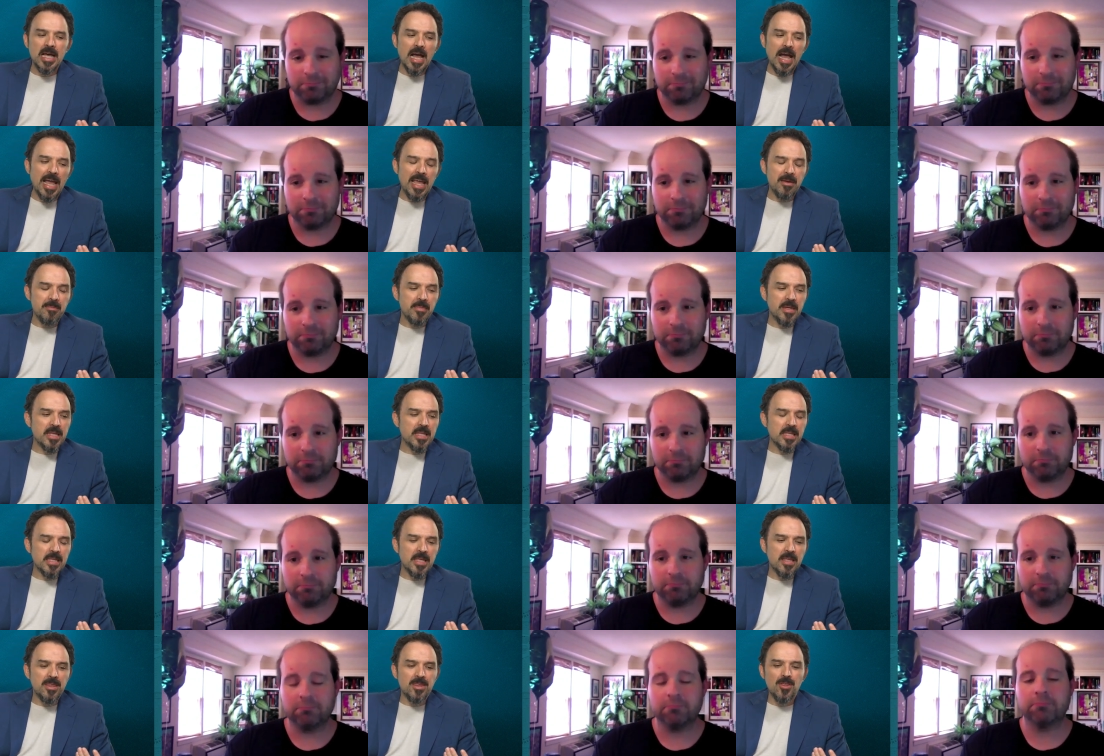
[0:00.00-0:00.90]
Speaker 1: I
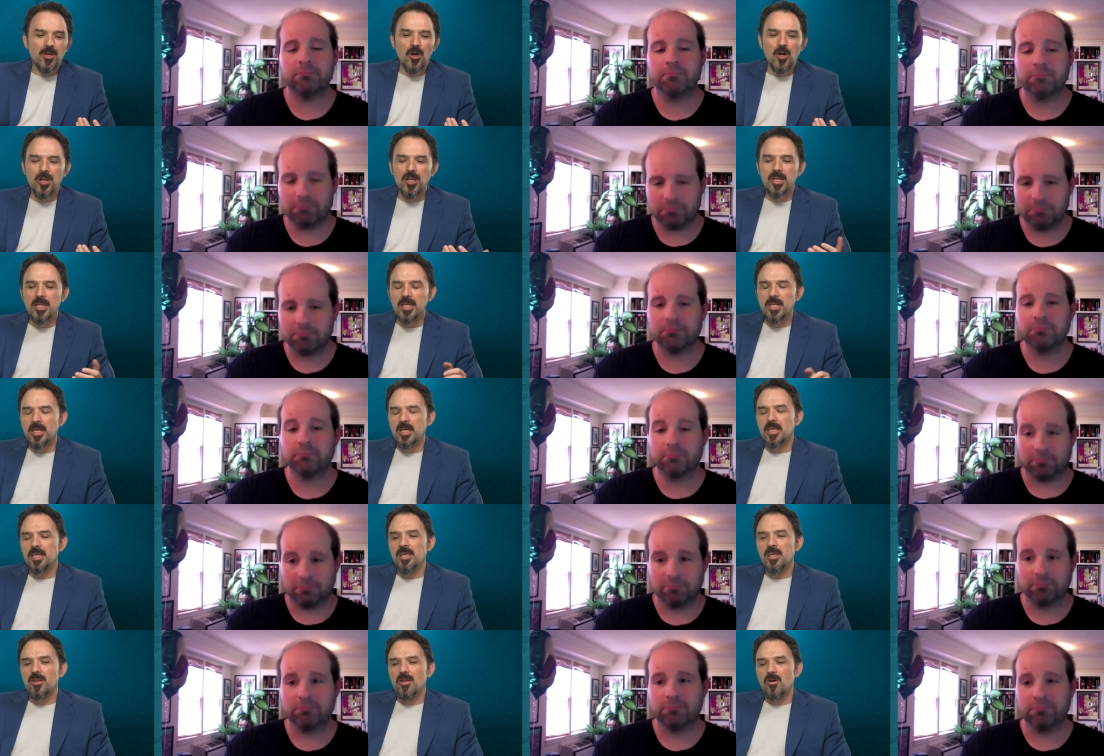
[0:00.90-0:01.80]
immediately thought,
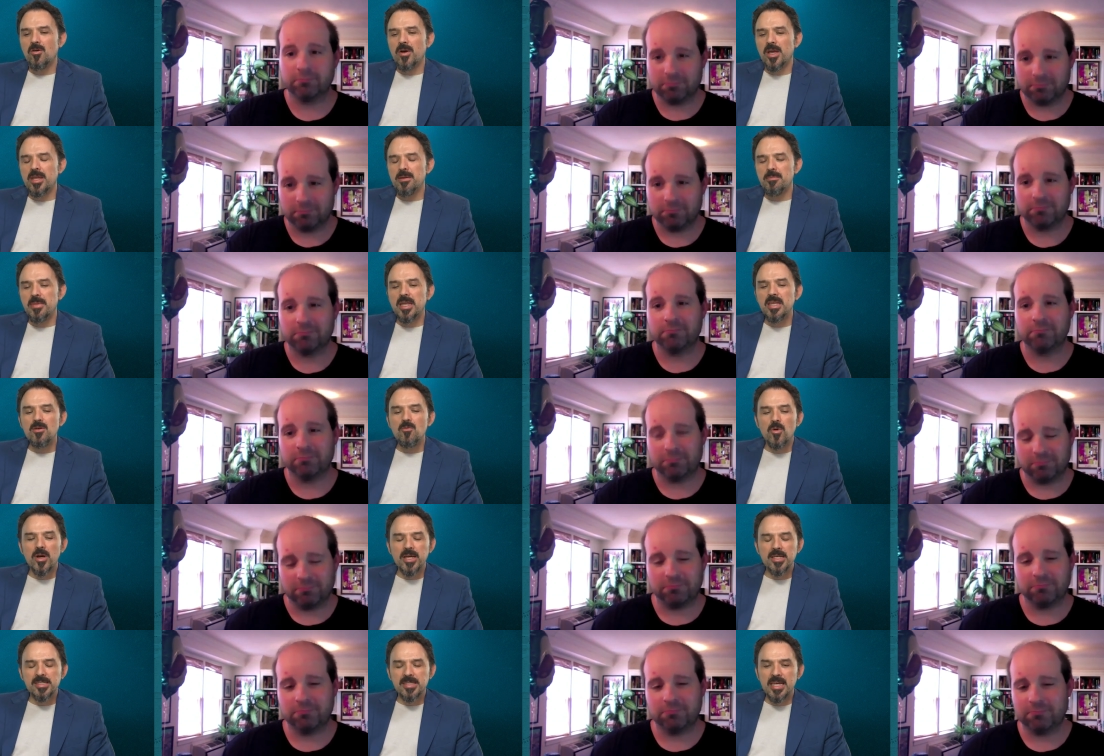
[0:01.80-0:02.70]
you know, in many
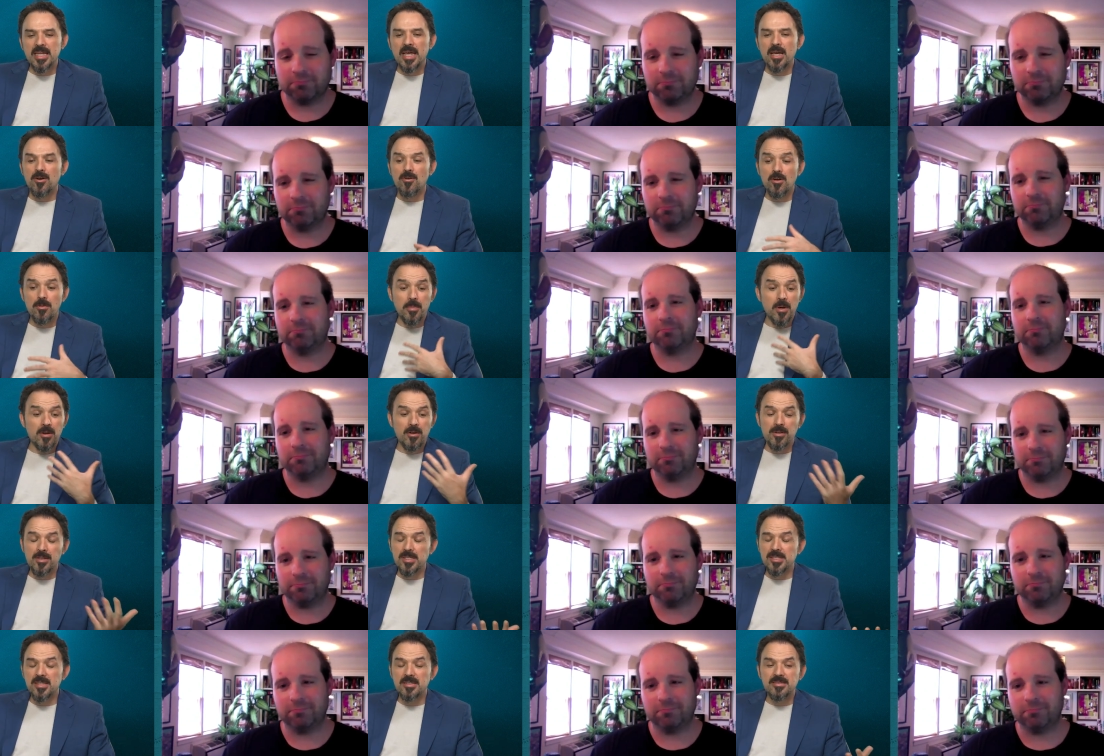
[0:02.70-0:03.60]
ways, and I heard
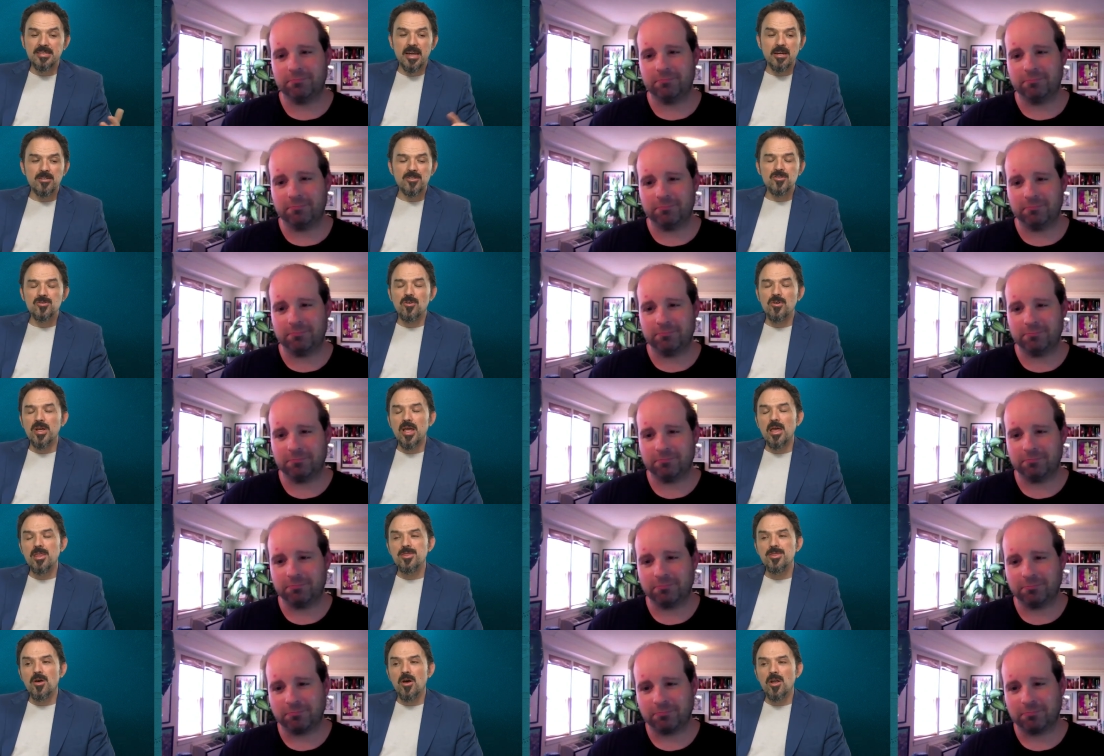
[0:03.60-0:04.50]
about this entire story,
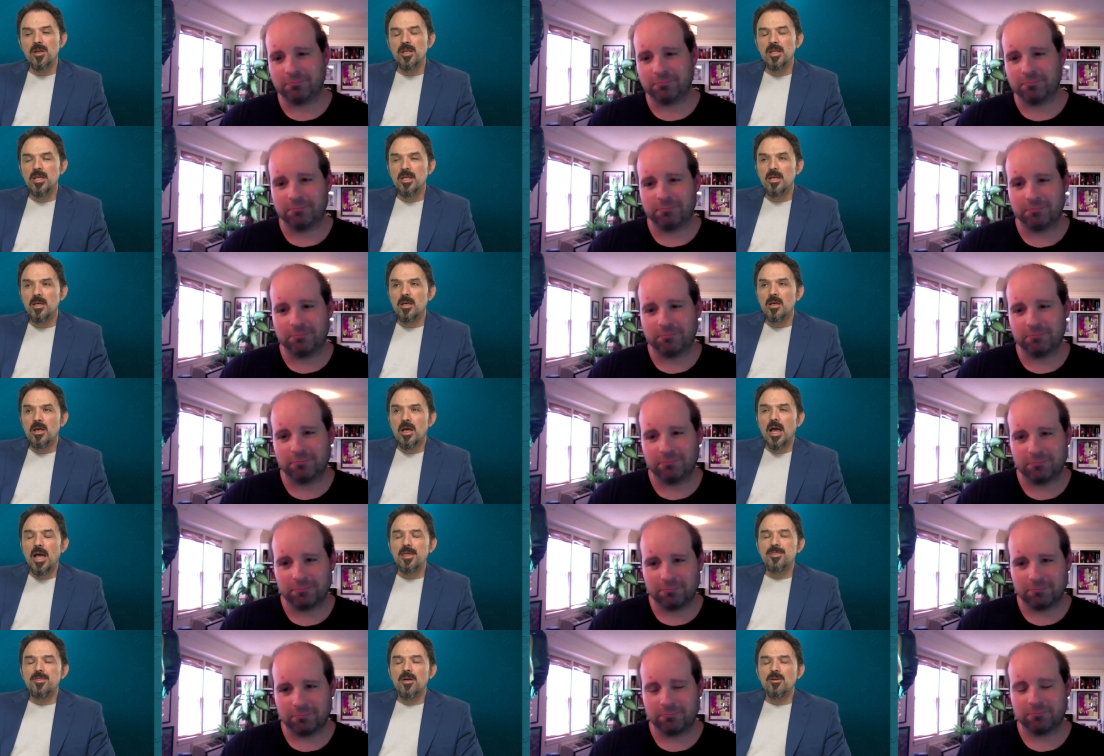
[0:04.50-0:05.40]
I thought,
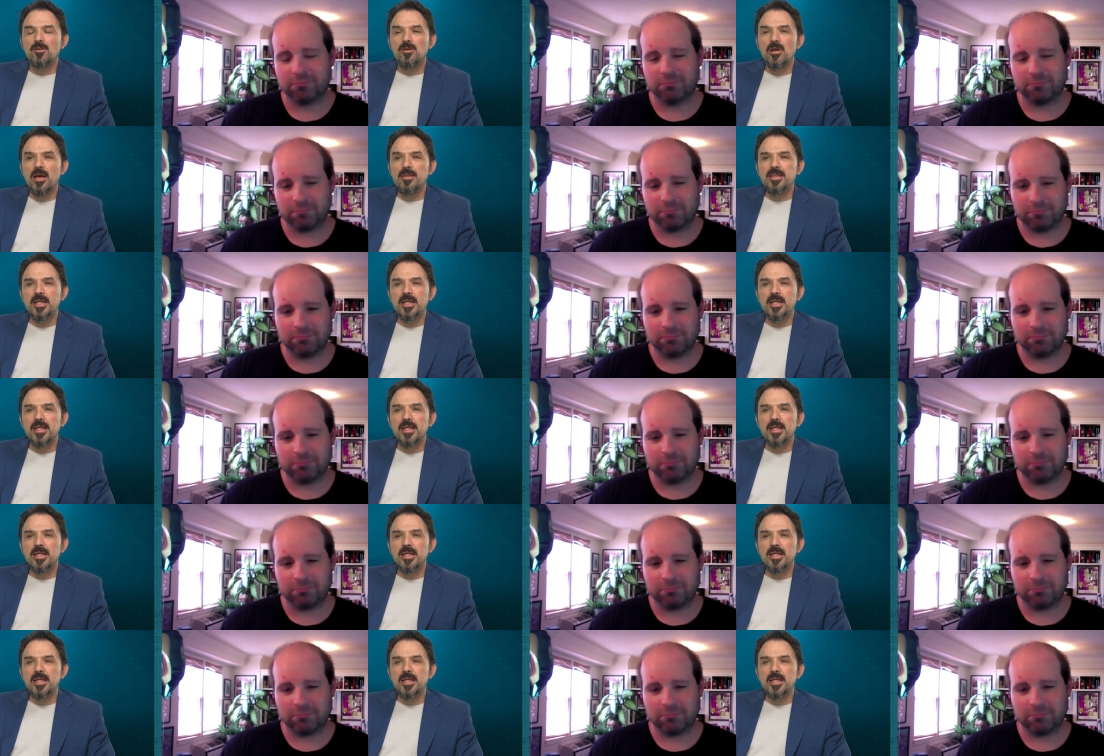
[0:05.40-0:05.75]
I thought